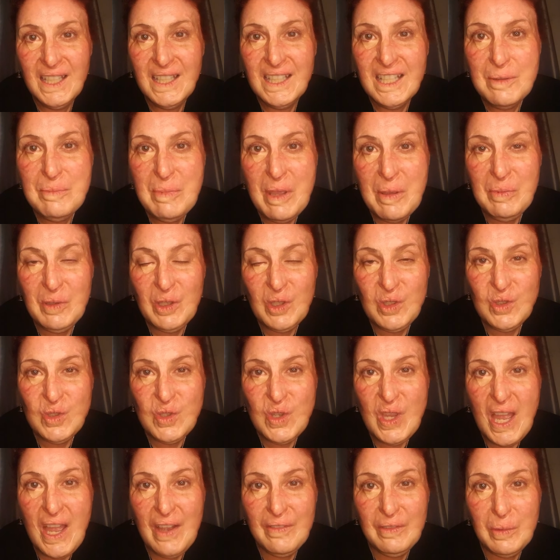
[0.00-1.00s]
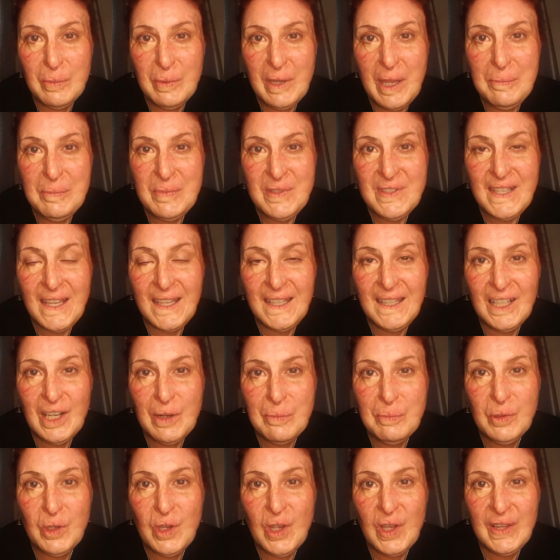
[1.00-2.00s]
Remember, I do have a website and
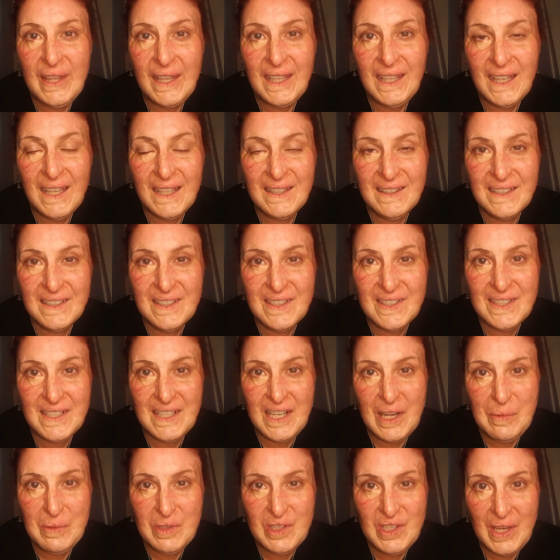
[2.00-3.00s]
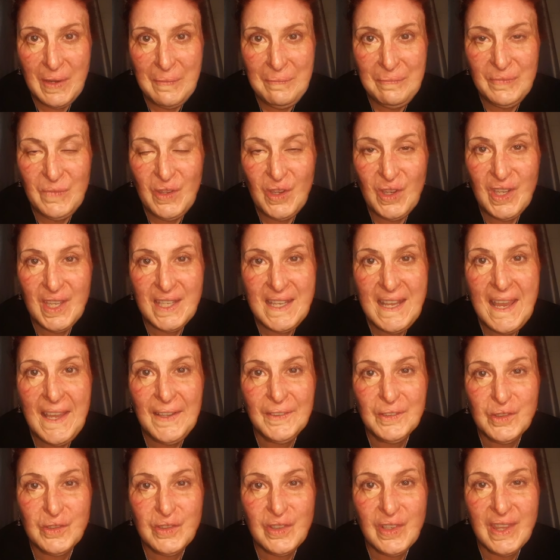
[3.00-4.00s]
I'll put a link in the description. You can
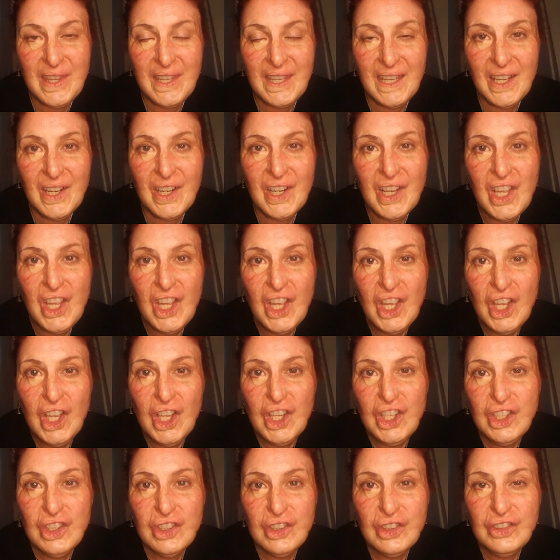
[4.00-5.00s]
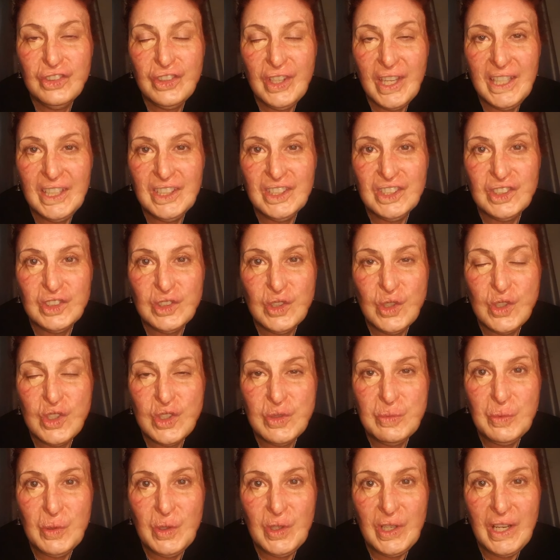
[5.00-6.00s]
head over there. You'll find
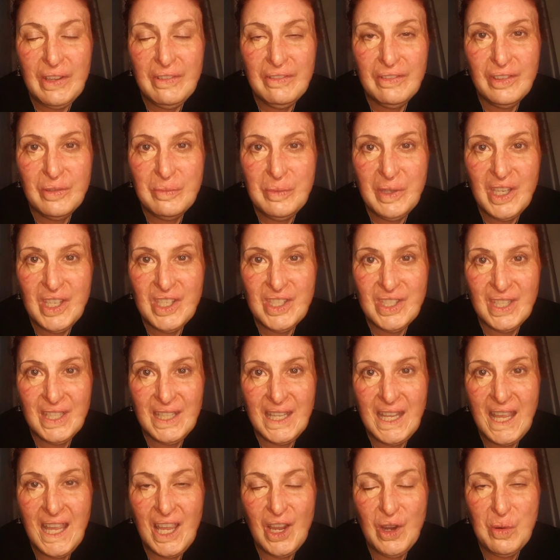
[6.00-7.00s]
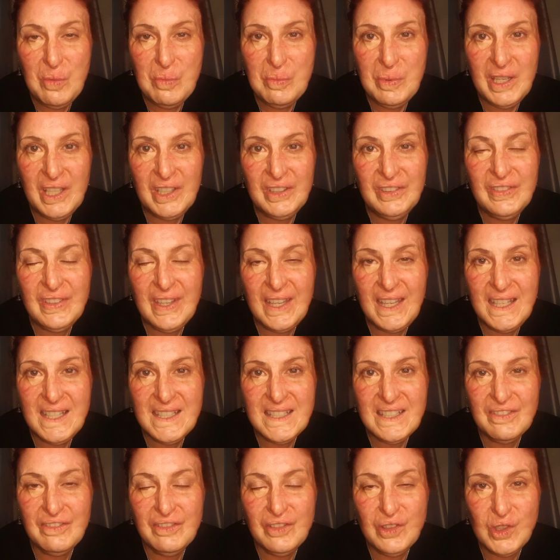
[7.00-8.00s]
lots more information, help,
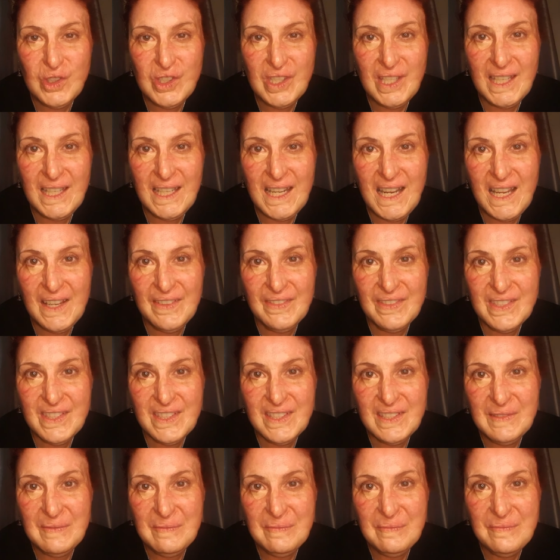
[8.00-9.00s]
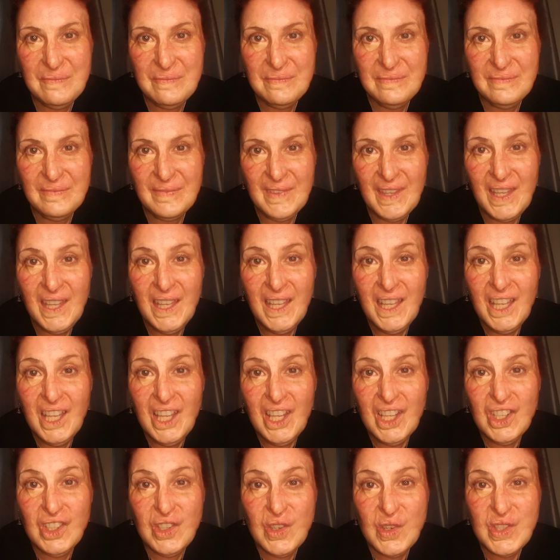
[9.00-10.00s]
advice, and photographs.
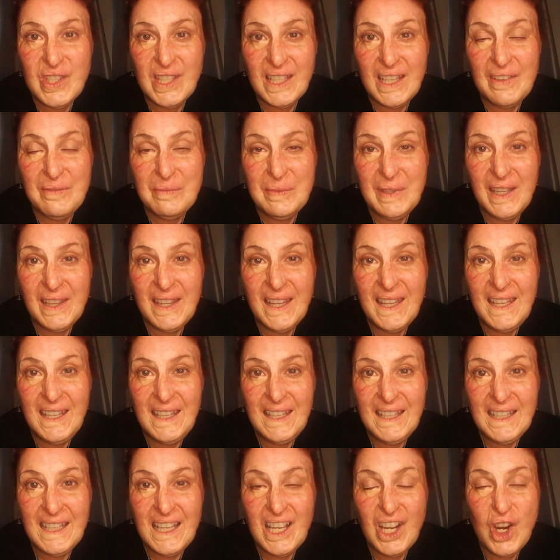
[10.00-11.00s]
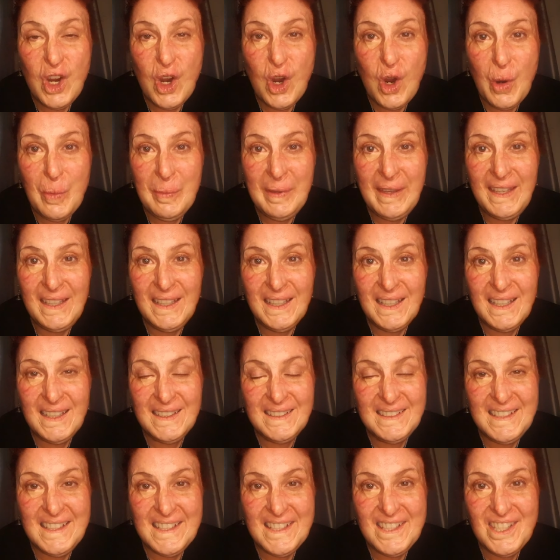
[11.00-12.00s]
You can also give me a like, a comment,
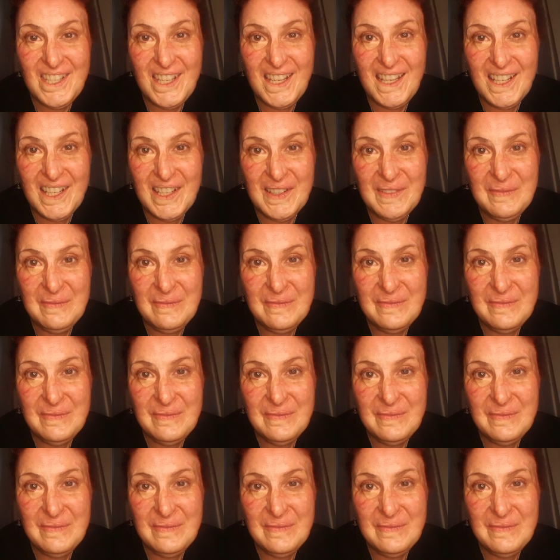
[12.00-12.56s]
and a share.